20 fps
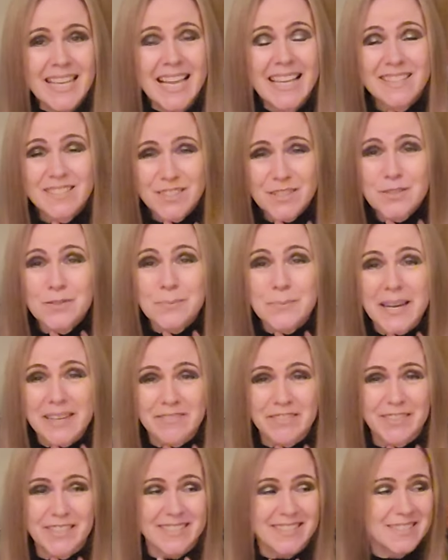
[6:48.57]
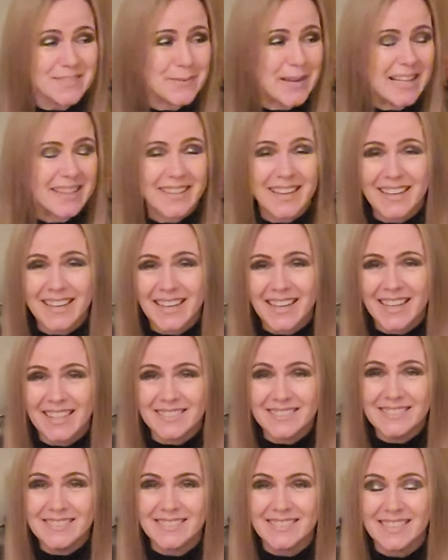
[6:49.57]
Excuse my voice as well.
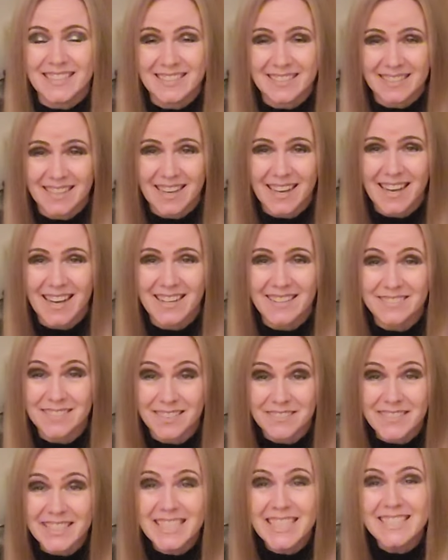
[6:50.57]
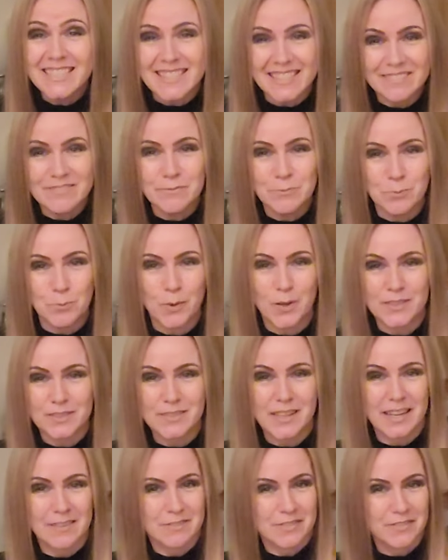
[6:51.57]
I really didn't
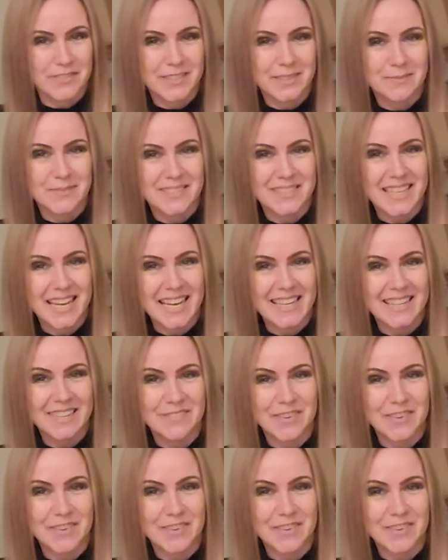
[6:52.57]
want to have to film today,